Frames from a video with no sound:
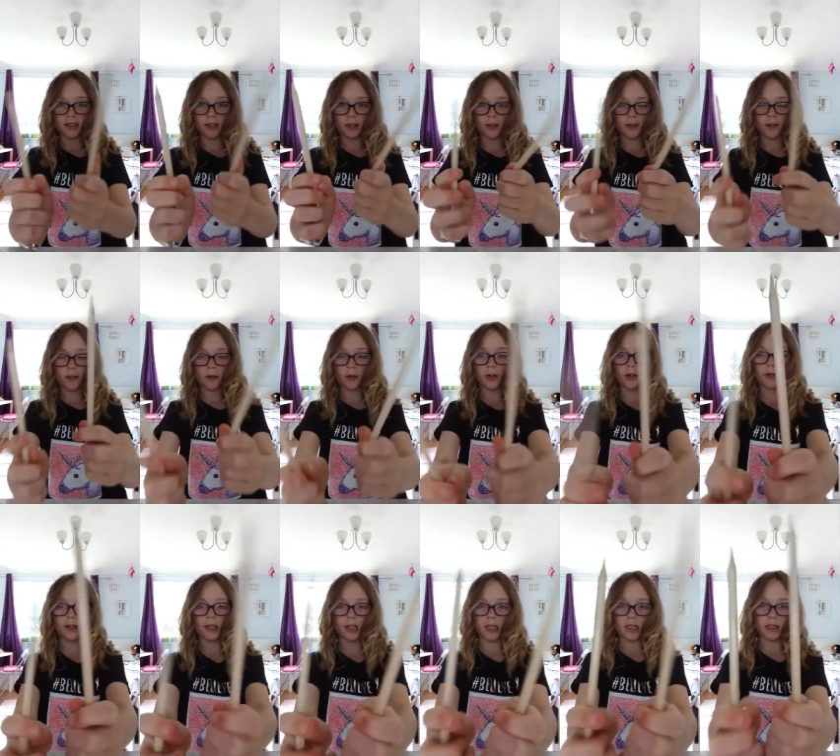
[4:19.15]
So all you
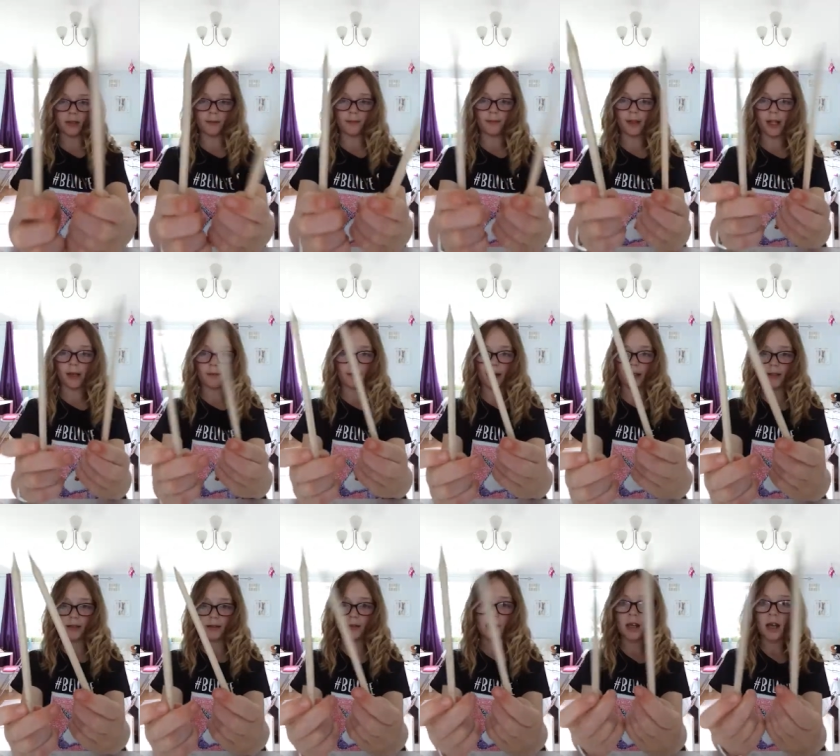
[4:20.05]
need is some plain
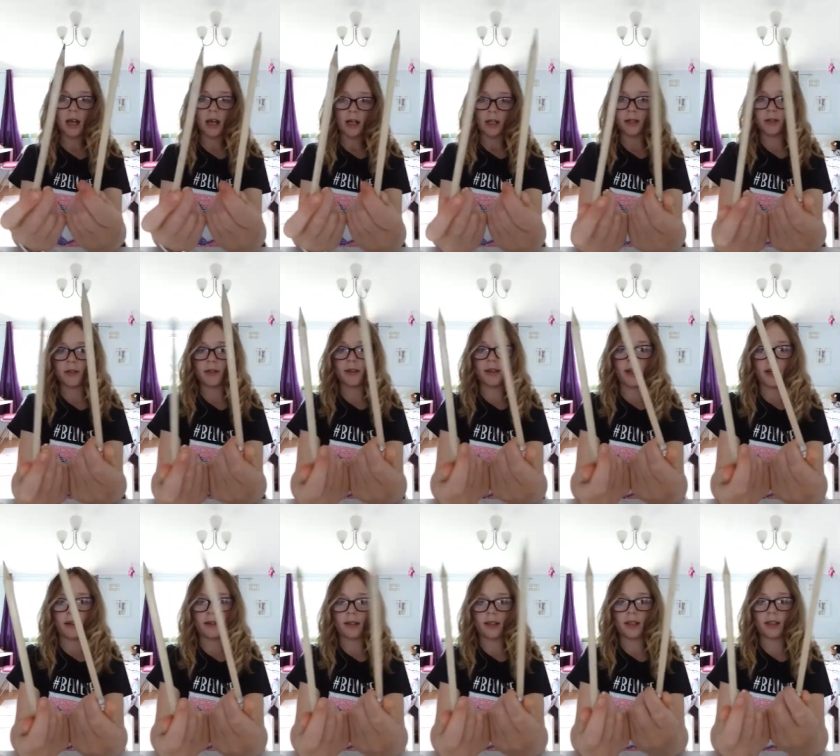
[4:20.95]
pencils. You can
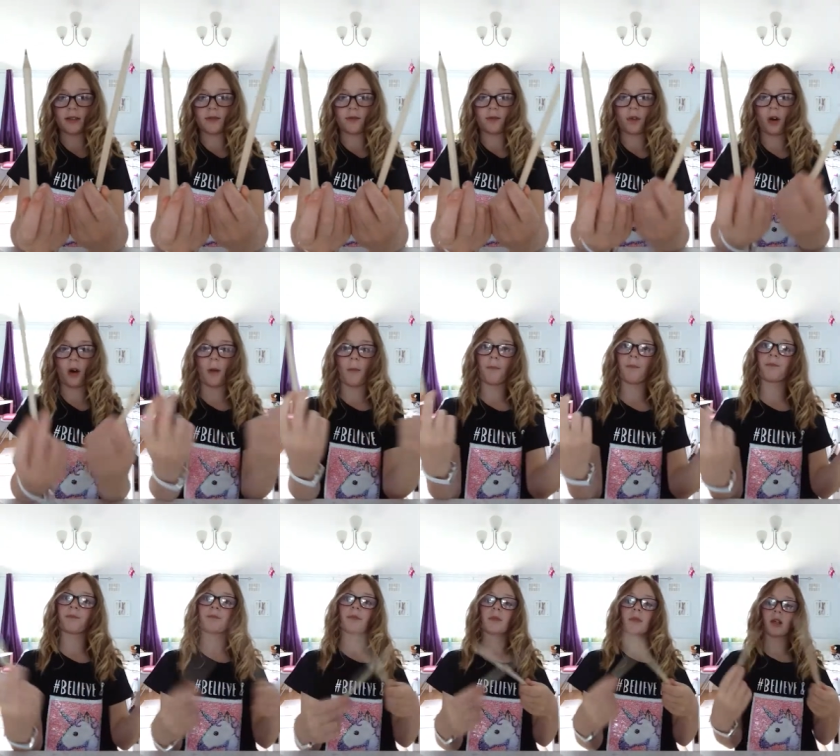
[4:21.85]
get these
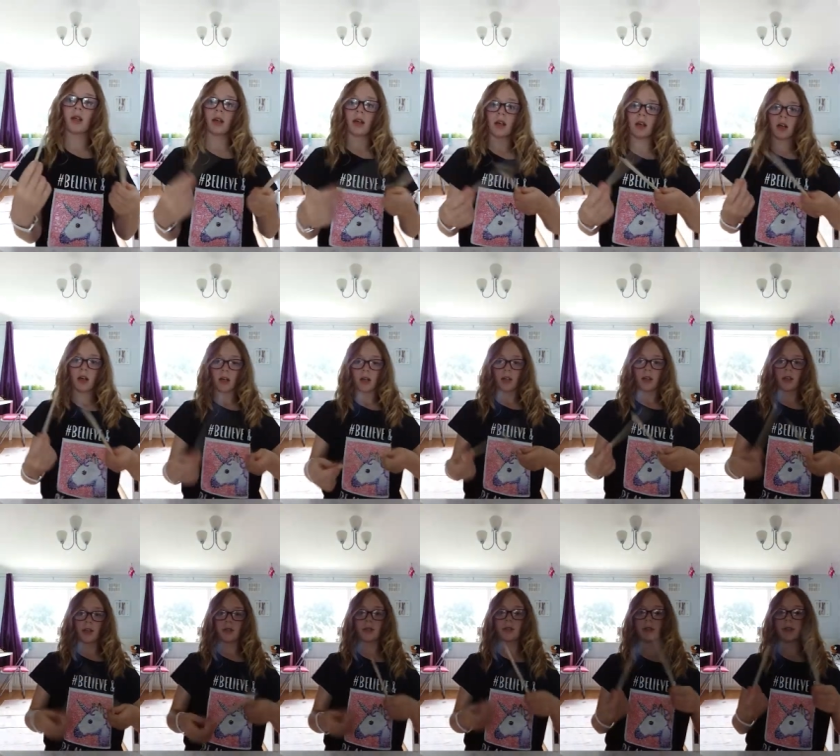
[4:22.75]
from
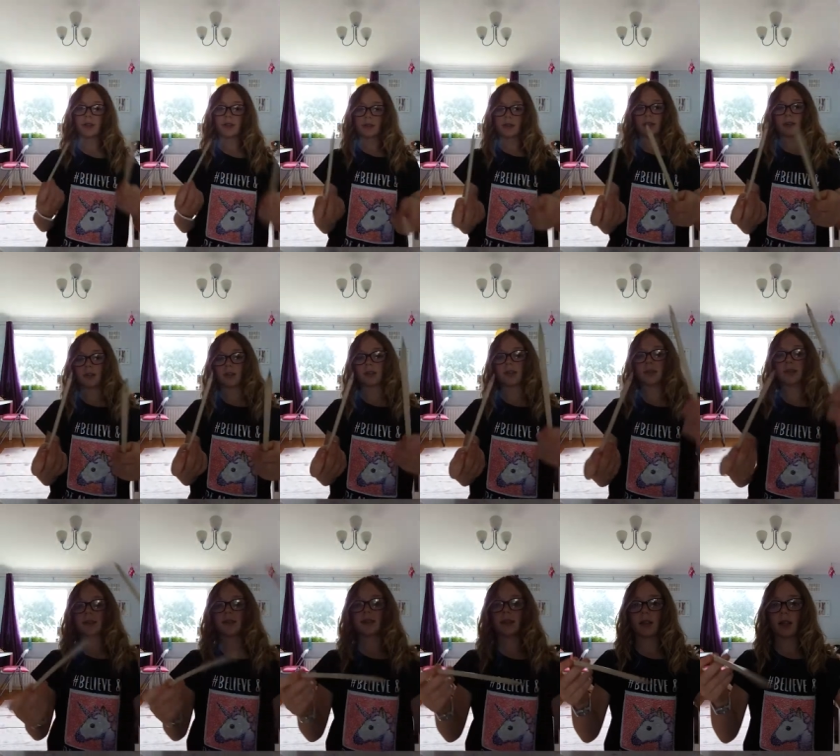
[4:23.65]
the toy
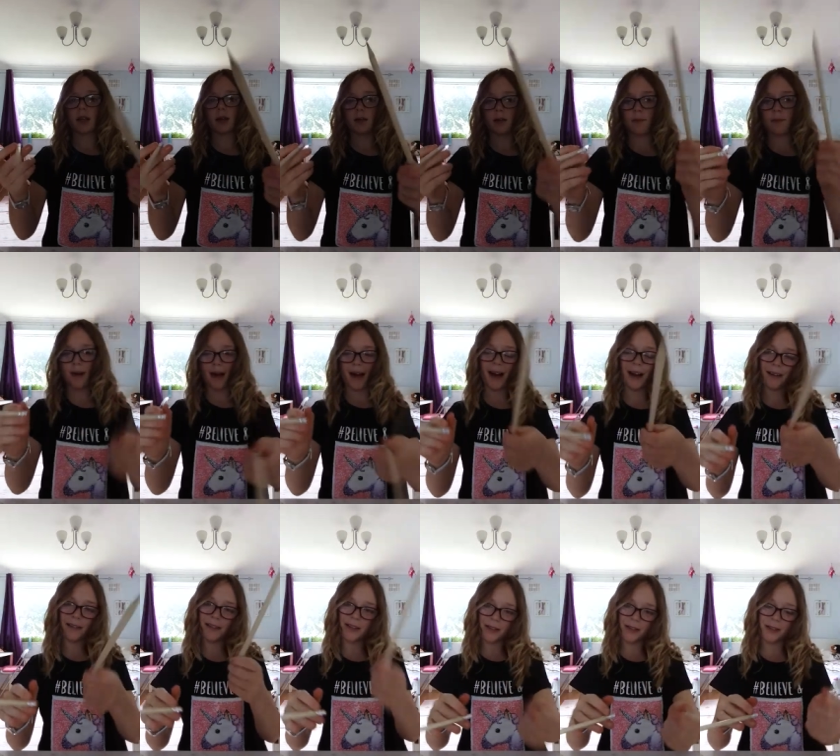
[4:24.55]
stores, um, the
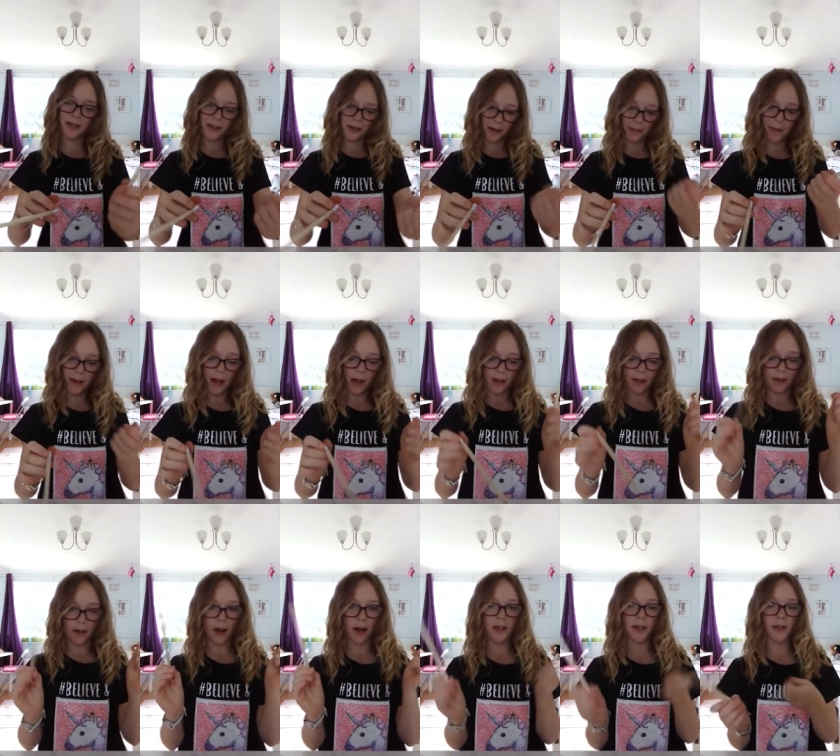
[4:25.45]
pound shop,
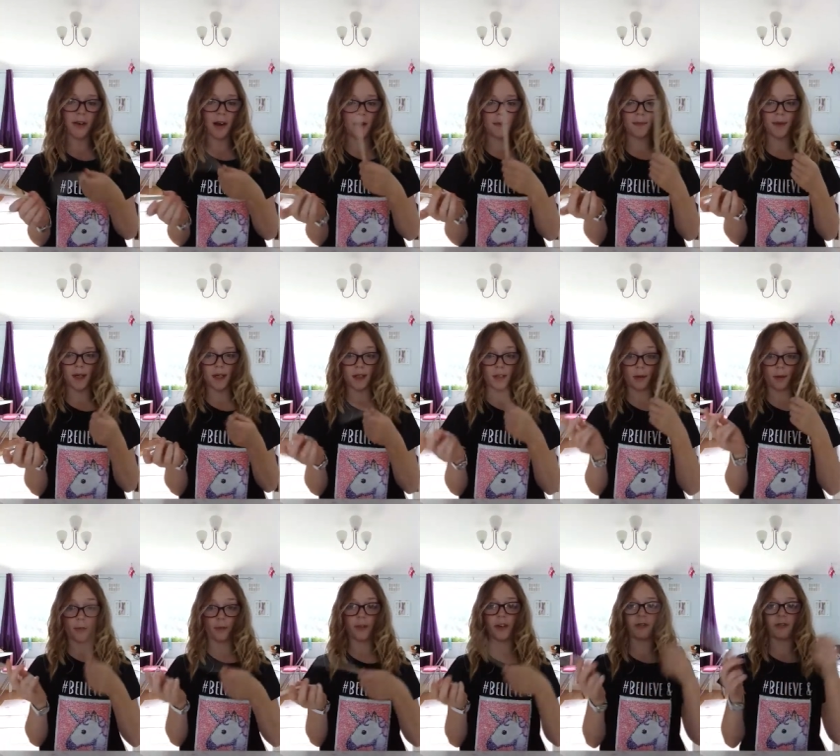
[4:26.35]
the 99p shop,
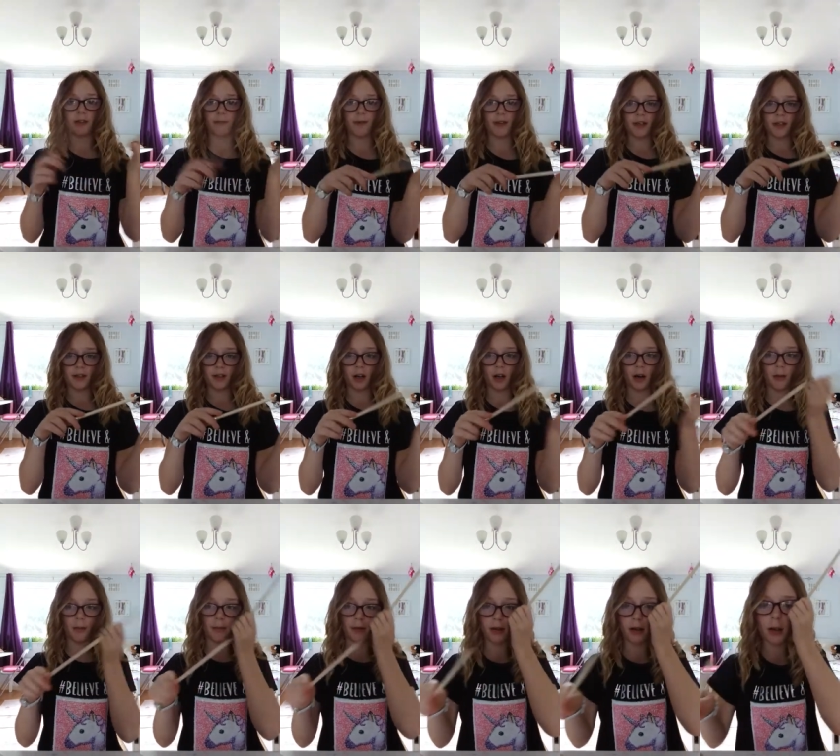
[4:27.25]
the 50p
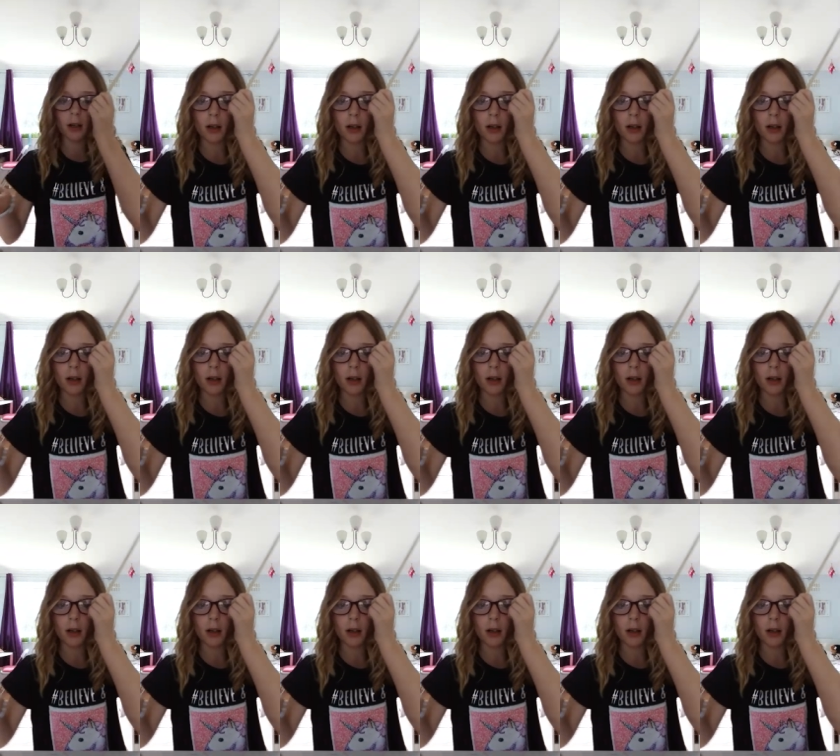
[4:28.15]
shop,